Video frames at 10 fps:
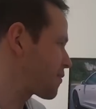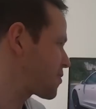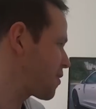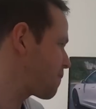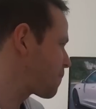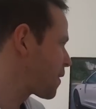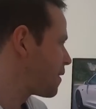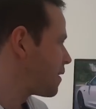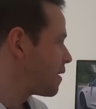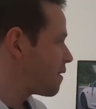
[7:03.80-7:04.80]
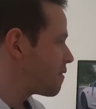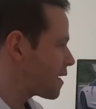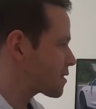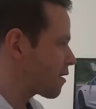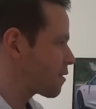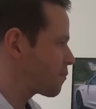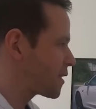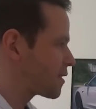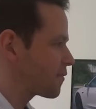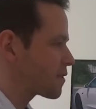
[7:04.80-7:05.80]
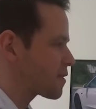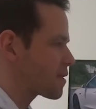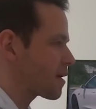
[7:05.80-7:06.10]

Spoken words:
So that's kind of the big differences,